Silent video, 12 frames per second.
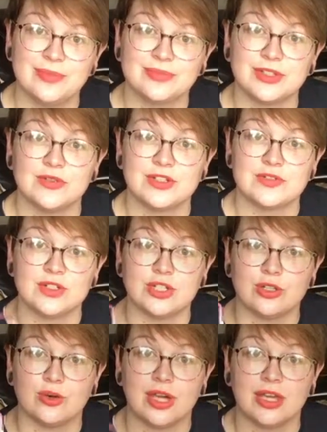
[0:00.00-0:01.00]
Give this
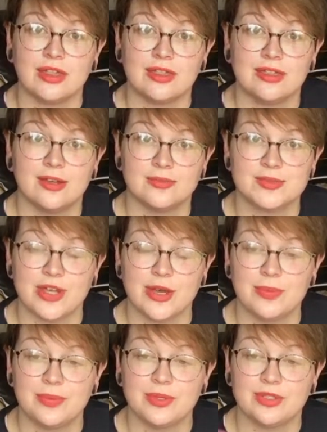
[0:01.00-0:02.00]
video a thumbs
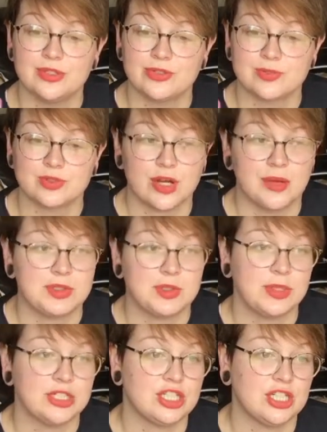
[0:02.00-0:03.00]
up, subscribe to
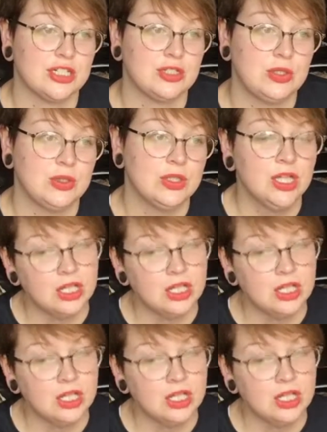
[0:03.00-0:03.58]
my channel.